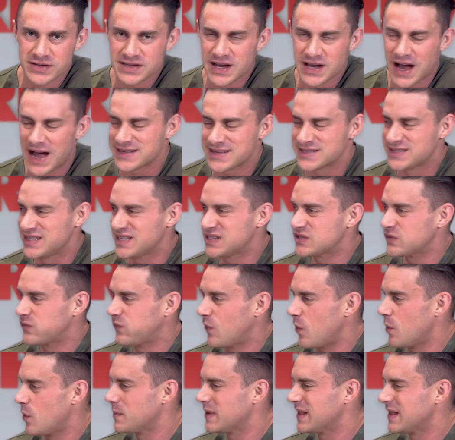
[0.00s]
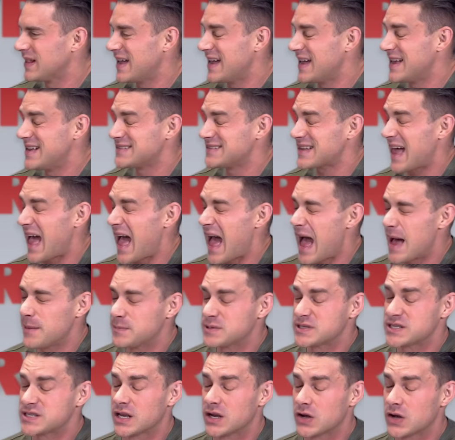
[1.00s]
Guys, this formula is
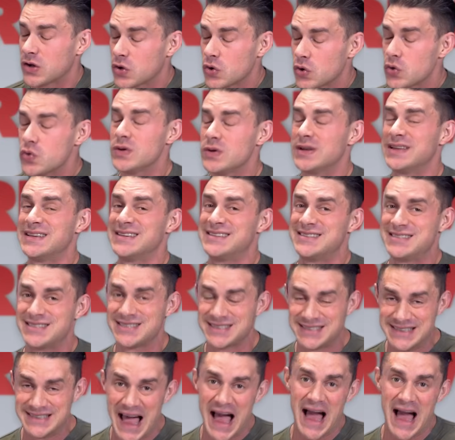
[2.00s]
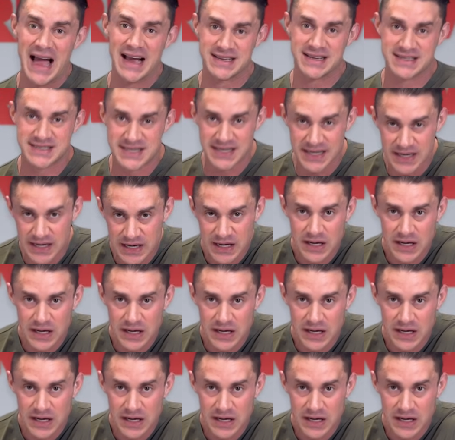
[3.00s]
absolutely stacked